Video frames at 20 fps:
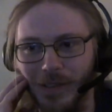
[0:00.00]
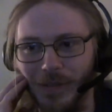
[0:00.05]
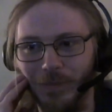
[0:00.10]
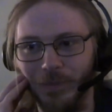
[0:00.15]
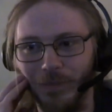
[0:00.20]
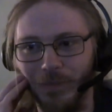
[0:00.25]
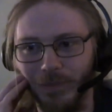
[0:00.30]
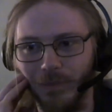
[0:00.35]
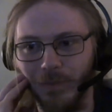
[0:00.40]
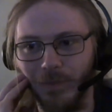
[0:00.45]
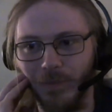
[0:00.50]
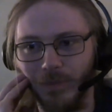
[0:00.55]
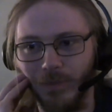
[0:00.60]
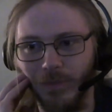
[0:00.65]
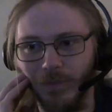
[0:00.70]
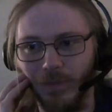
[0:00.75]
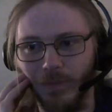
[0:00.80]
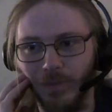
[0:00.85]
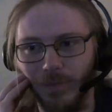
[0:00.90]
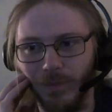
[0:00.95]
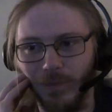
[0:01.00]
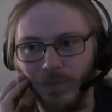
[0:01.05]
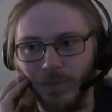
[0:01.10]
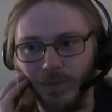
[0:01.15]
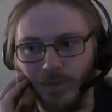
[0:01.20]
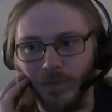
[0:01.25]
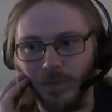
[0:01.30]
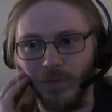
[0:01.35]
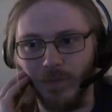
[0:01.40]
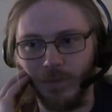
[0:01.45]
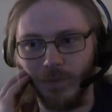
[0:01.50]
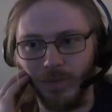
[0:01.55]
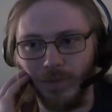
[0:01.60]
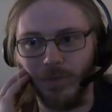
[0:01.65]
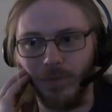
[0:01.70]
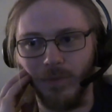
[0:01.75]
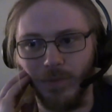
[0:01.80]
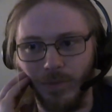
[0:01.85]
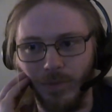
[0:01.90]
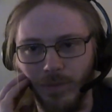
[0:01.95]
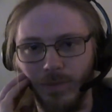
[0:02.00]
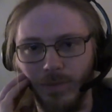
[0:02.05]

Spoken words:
Yeah, it really is. It really is, dude.